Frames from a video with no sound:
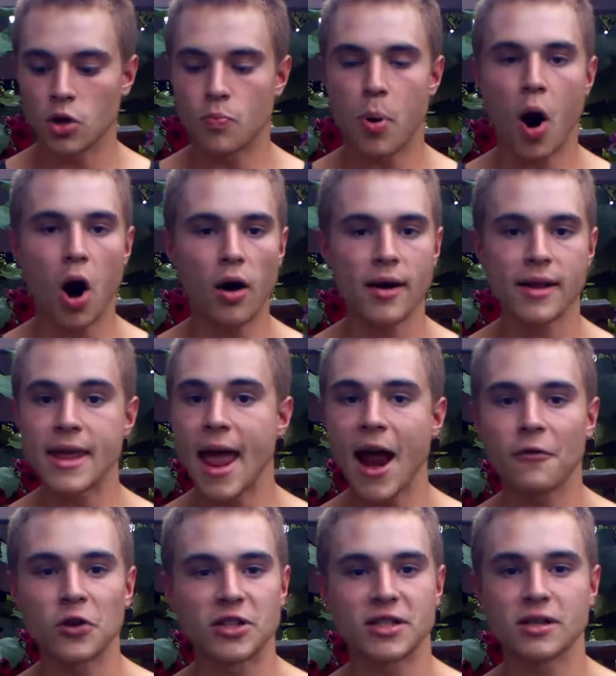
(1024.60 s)
party
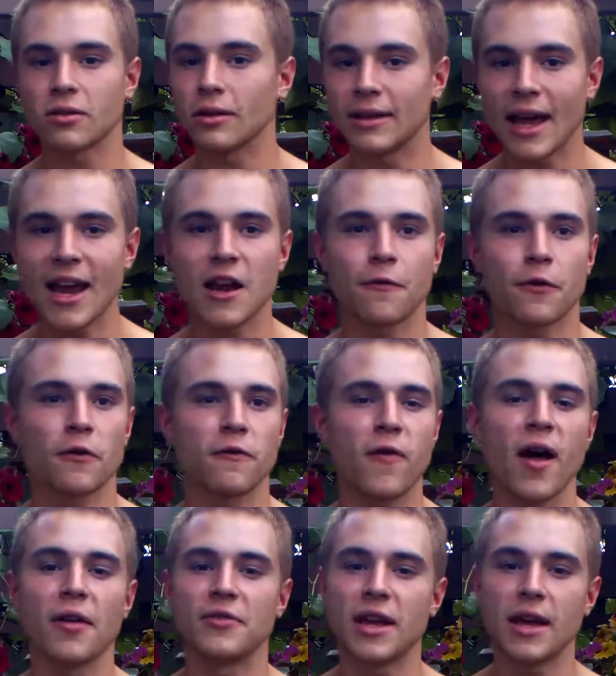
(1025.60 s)
every single day for
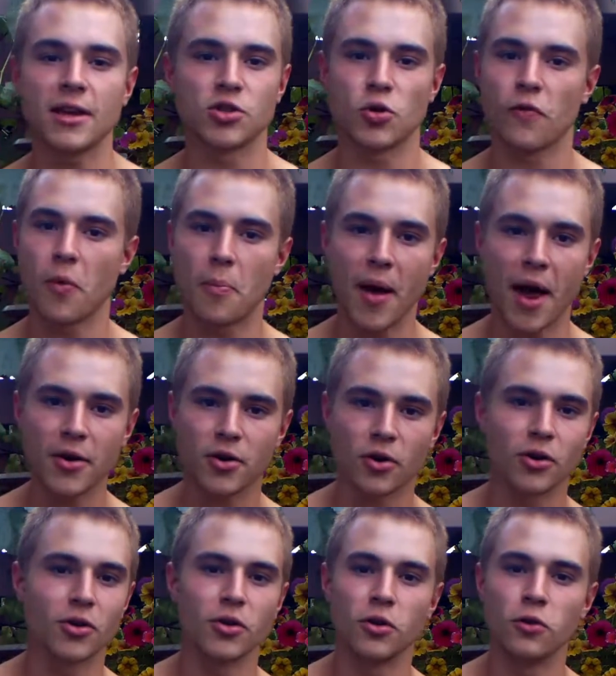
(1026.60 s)
5 days, you have a
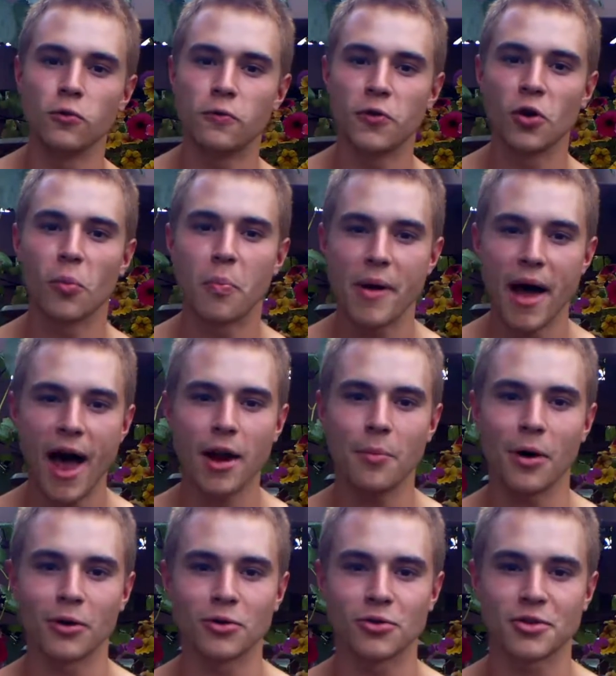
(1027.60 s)
bender, you feel bad
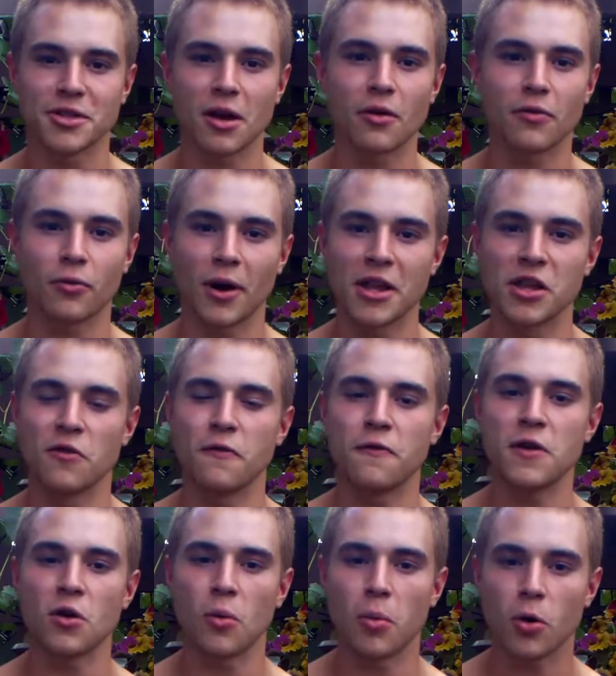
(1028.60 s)
about yourself, right? You
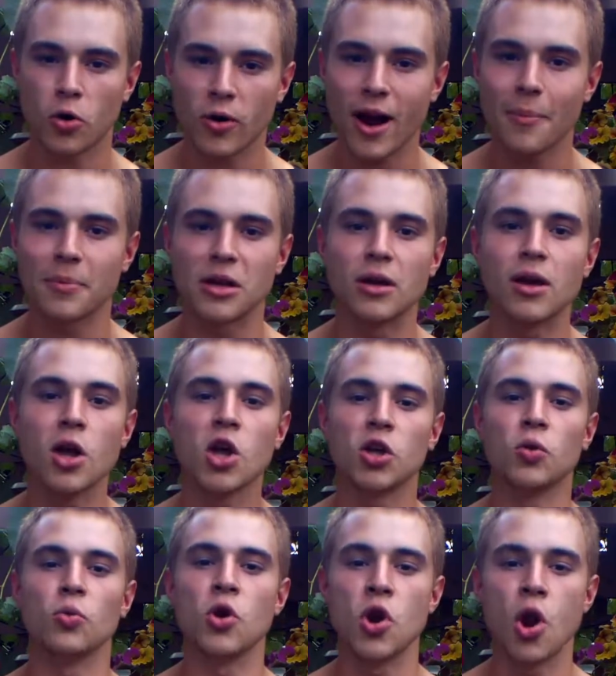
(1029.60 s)
feel crappy.
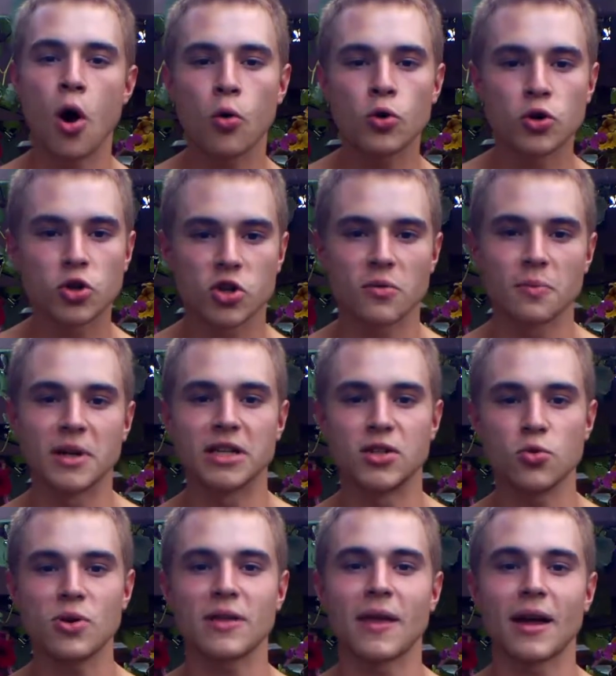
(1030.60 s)
You shouldn't be
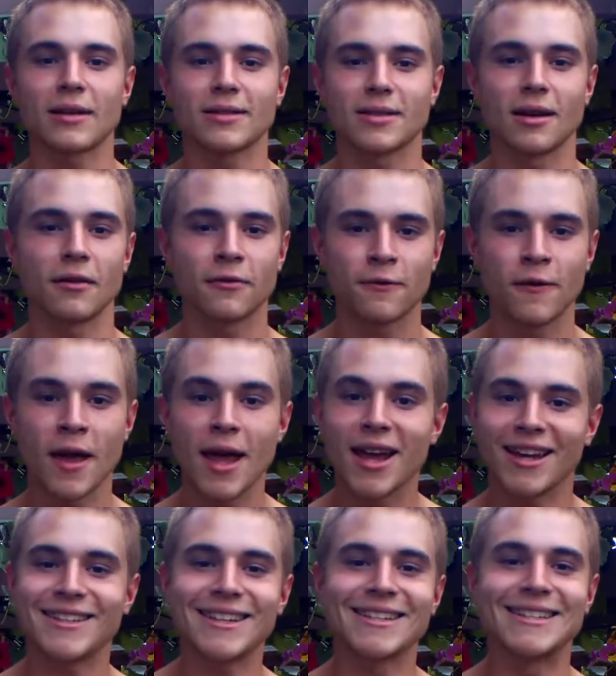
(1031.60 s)
doing that stuff.
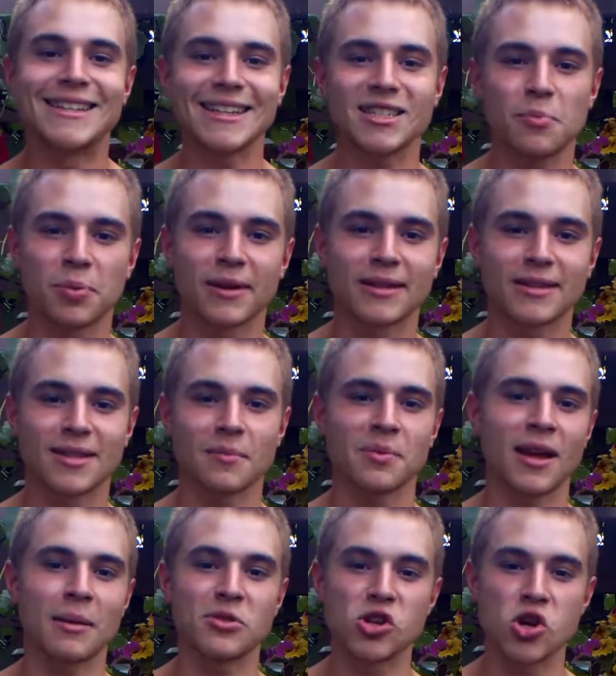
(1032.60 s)
It takes discipline
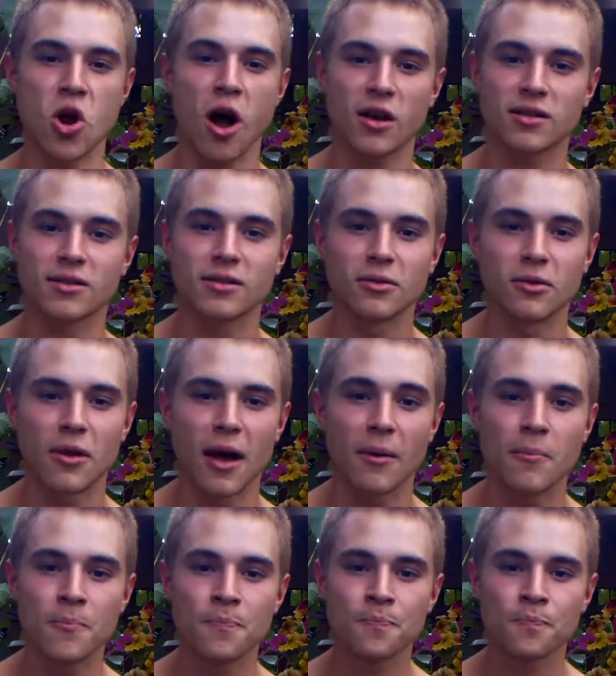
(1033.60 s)
sometimes not to do that.
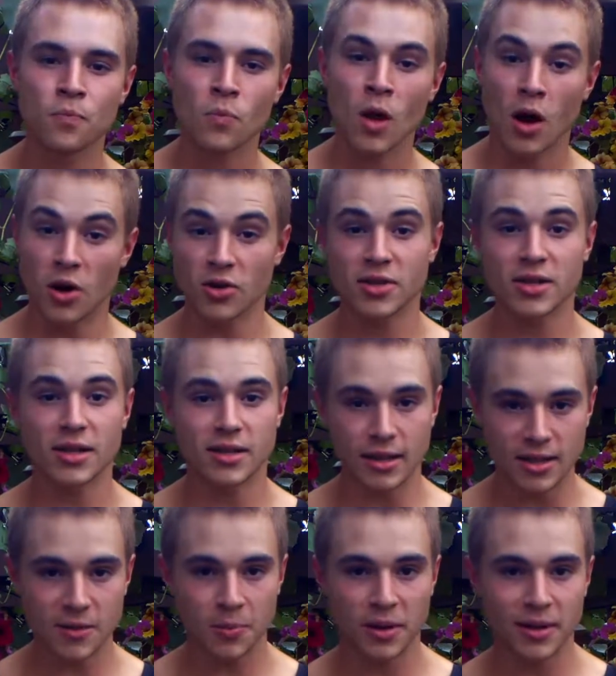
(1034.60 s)
It also takes
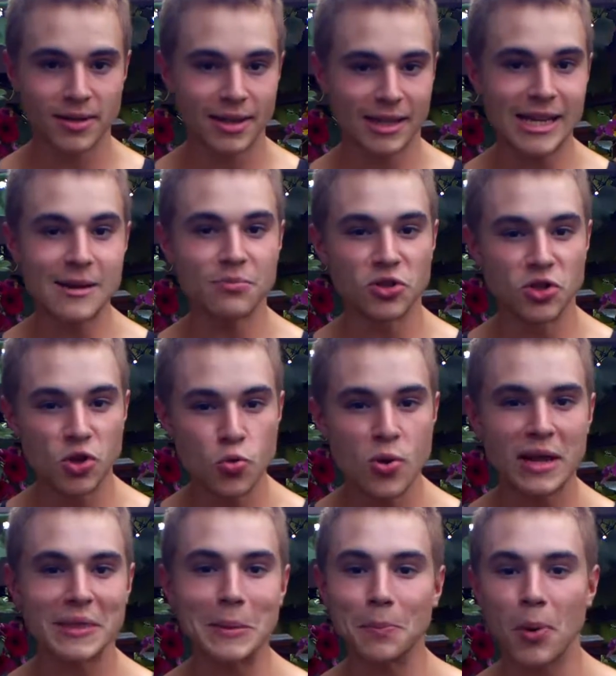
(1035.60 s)
discipline to keep
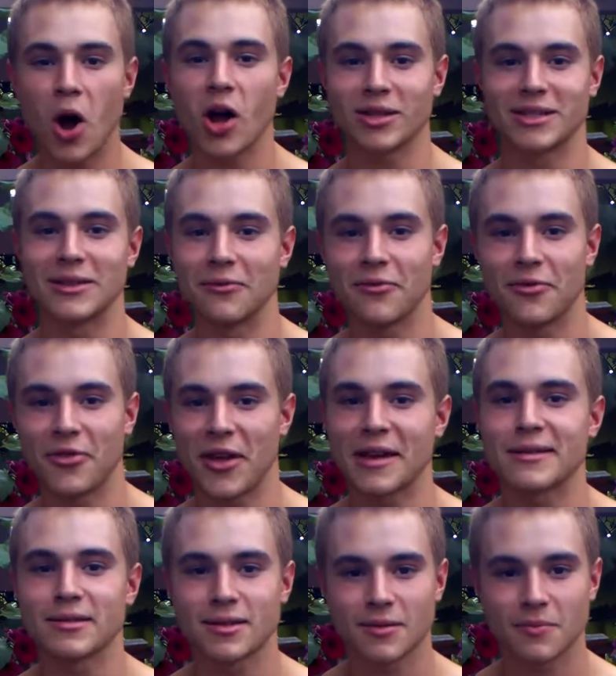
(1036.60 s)
doing the positive
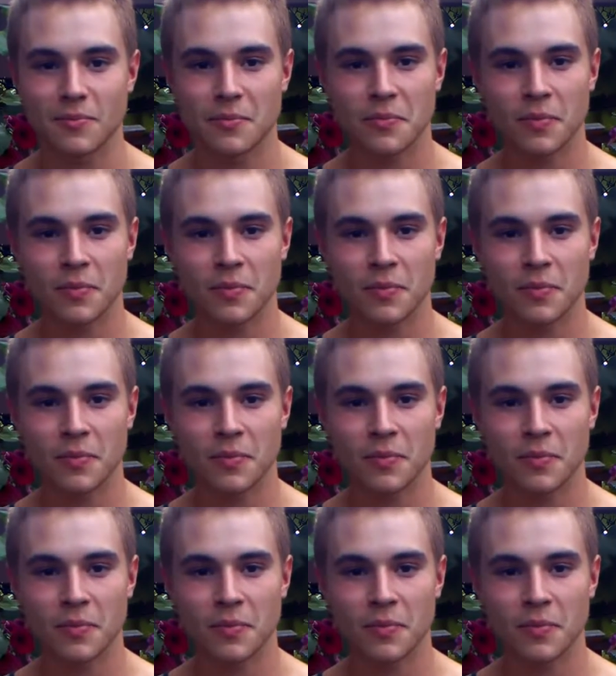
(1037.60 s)
things.